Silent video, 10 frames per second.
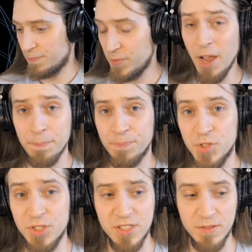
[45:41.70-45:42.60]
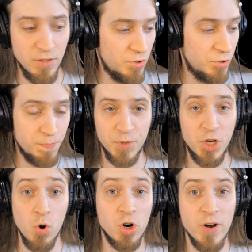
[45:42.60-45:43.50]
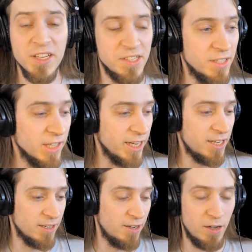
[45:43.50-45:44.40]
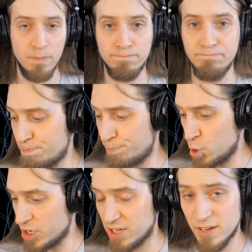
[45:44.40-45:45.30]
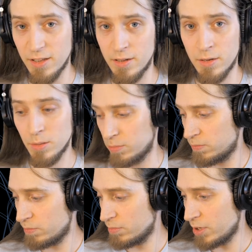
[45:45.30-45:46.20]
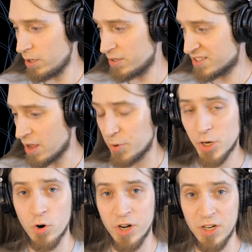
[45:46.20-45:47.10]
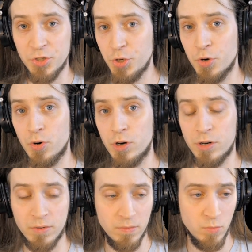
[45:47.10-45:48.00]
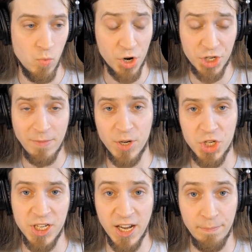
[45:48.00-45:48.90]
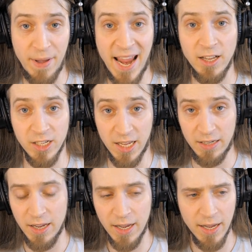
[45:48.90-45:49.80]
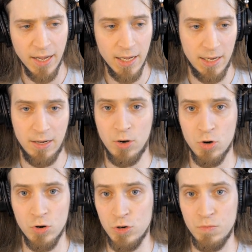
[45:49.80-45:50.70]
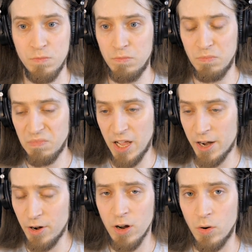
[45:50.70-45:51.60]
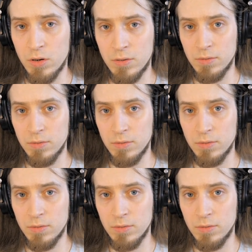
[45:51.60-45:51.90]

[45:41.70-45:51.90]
Yeah, just go crazy. Like, put a sound recorder into your washing machine and bang on it. Or, I don't know.